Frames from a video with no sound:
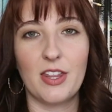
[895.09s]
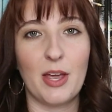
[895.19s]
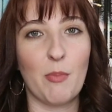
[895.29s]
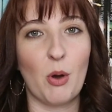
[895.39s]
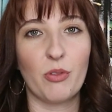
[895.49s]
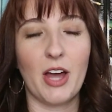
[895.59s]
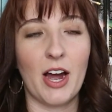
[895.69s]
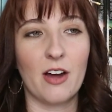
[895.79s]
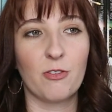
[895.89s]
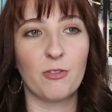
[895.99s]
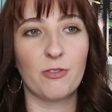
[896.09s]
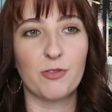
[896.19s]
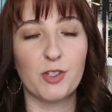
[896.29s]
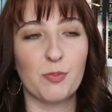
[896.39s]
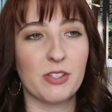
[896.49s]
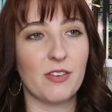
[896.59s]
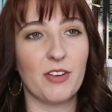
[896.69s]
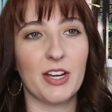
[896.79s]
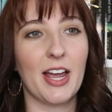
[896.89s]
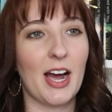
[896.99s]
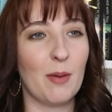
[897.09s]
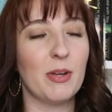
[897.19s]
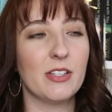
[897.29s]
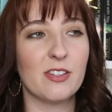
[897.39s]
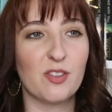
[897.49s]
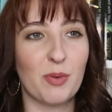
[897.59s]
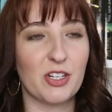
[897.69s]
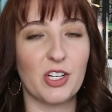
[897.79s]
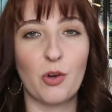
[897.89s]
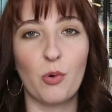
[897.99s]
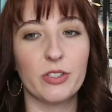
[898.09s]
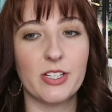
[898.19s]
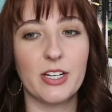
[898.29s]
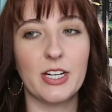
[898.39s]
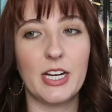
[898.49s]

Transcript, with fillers: they both have specific habits, especially Colton.